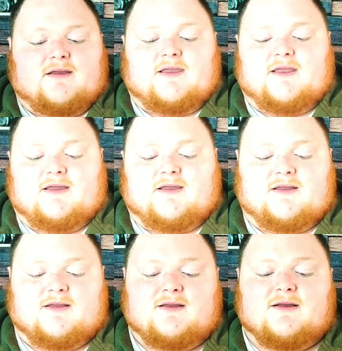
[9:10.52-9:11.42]
And
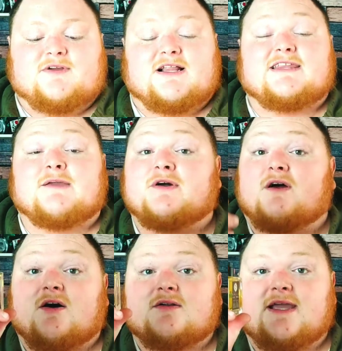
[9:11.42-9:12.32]
I'm glad they put
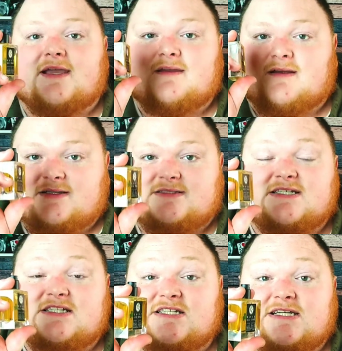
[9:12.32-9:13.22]
All Day in there because
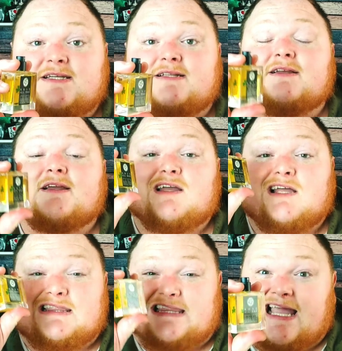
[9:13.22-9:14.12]
this shit
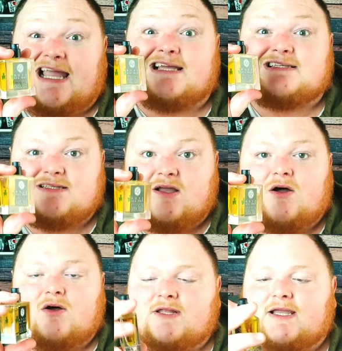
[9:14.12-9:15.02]
lasts
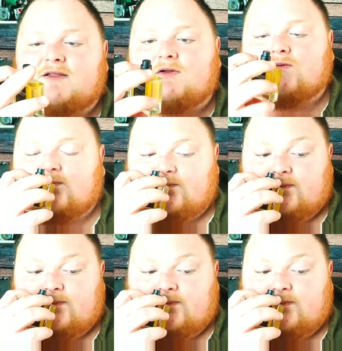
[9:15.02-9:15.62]
all day long.